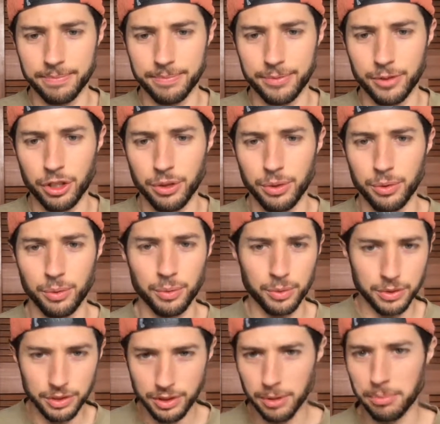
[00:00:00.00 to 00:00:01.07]
to
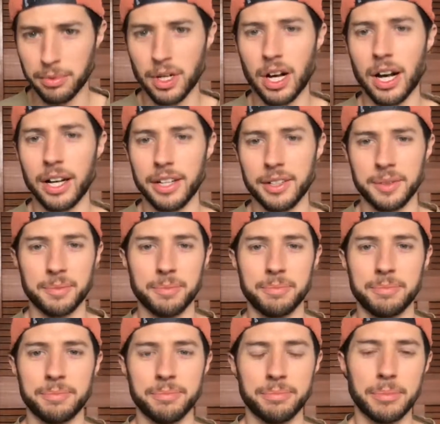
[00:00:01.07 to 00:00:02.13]
the broad
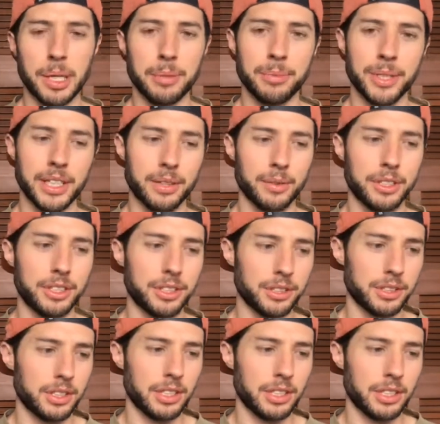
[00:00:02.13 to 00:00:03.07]
public, which